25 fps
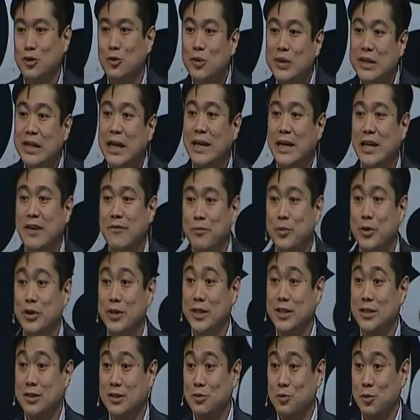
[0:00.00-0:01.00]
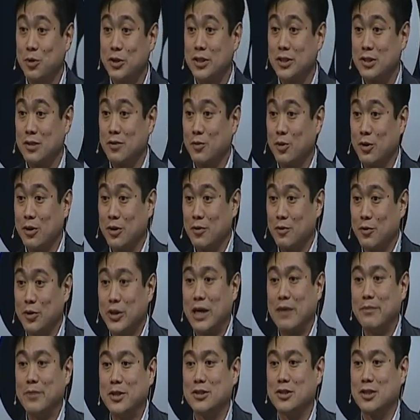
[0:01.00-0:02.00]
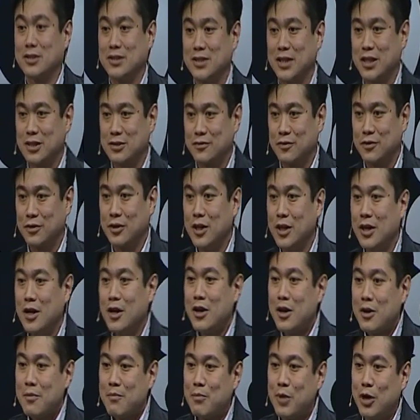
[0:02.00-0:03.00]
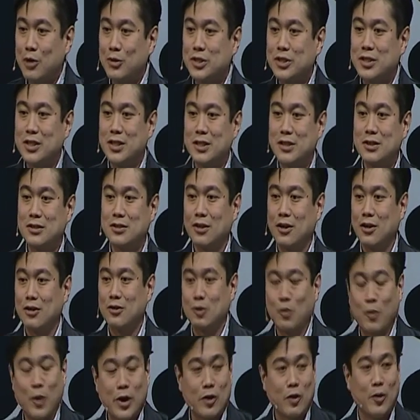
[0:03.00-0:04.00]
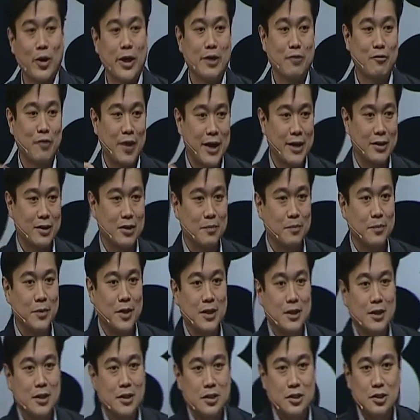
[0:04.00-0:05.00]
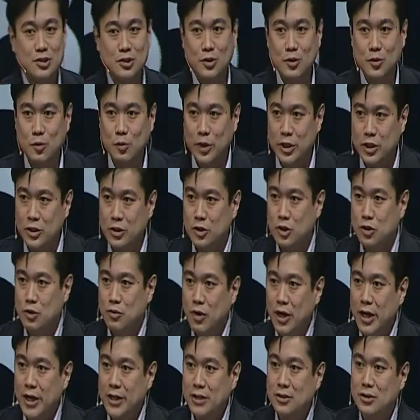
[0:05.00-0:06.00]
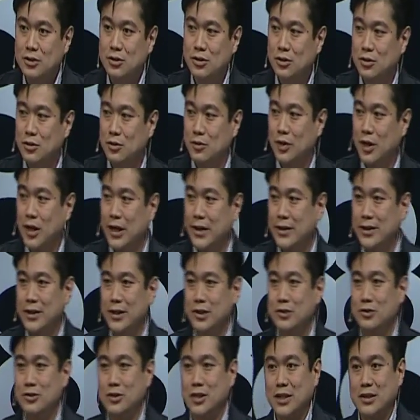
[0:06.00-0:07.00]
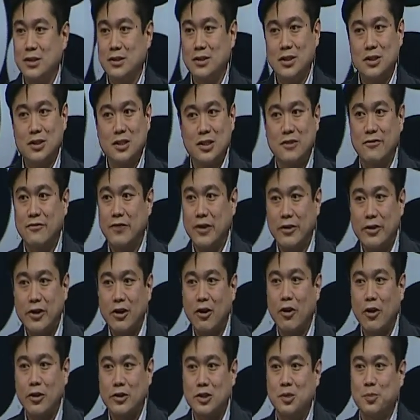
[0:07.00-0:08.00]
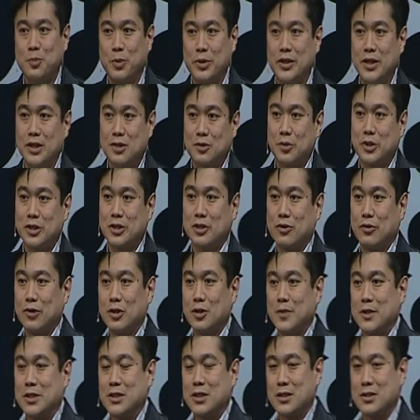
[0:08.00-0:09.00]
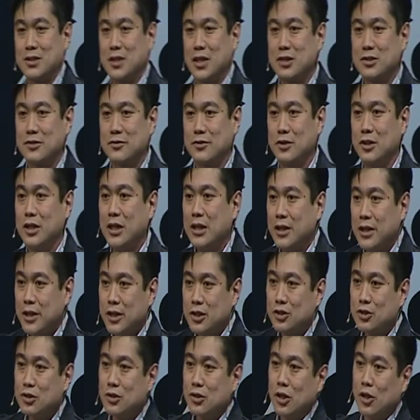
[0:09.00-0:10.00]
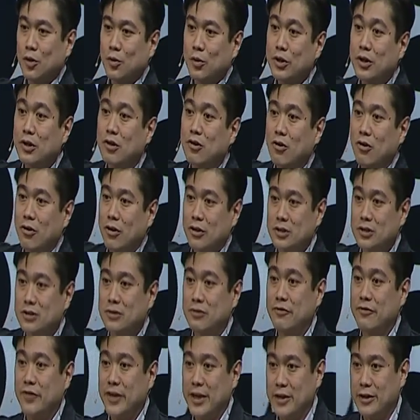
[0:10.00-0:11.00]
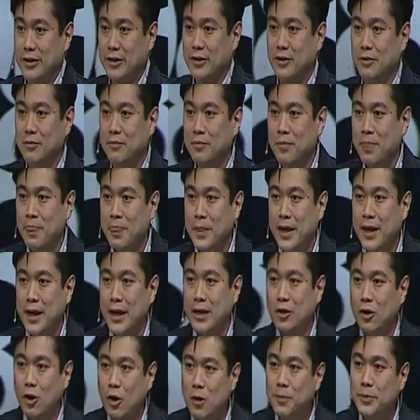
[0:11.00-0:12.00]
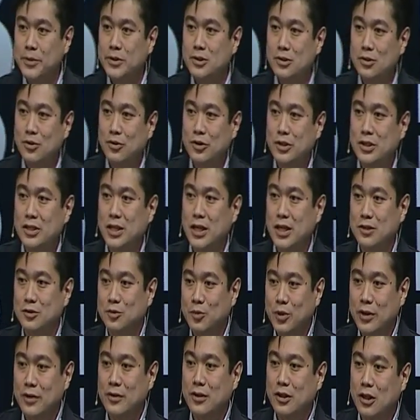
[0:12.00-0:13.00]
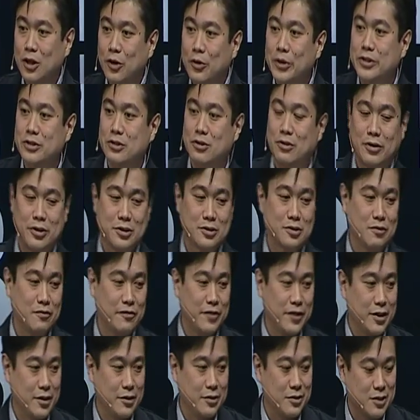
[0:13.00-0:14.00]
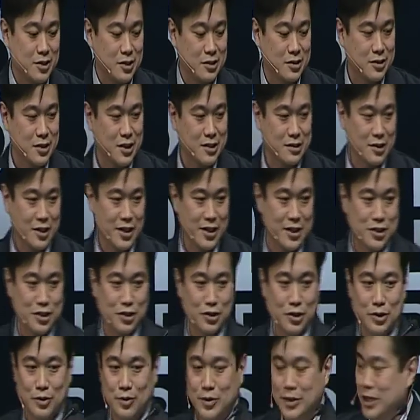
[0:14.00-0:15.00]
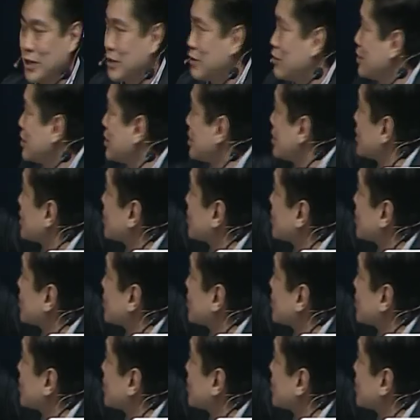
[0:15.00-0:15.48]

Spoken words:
would not have predicted would have been successful. Most things are quite random. So what you're trying to do on the internet, since it's very hard to predict what's going to be successful, is to lower the cost of failure. And open source has one of the lowest costs of failures, as Clay Shirky will tell you. This is a